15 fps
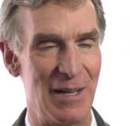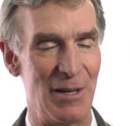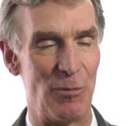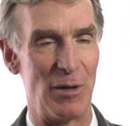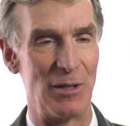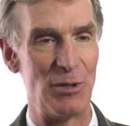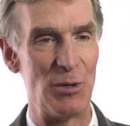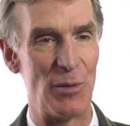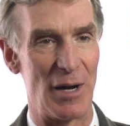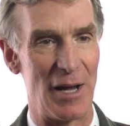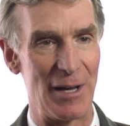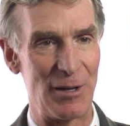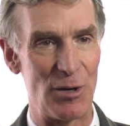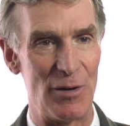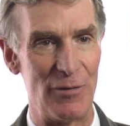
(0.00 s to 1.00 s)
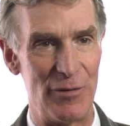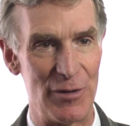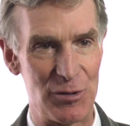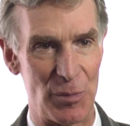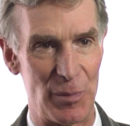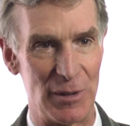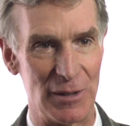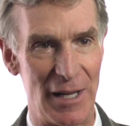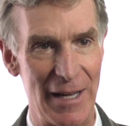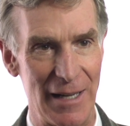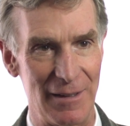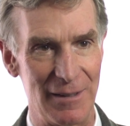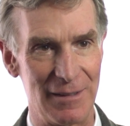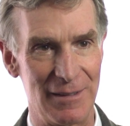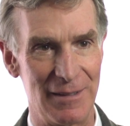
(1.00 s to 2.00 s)
in what you and I call visible
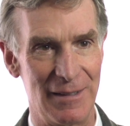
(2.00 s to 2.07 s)
light.